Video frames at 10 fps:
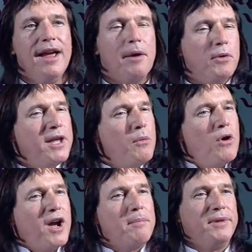And when they
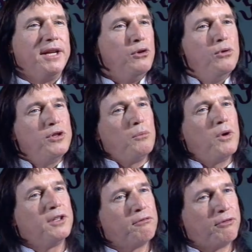woke up, they knew that what
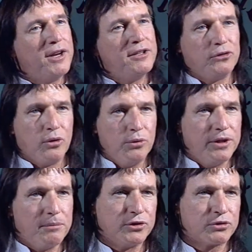their friend had told
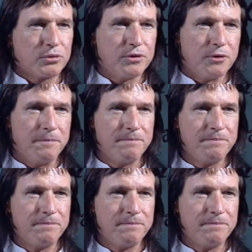them was true.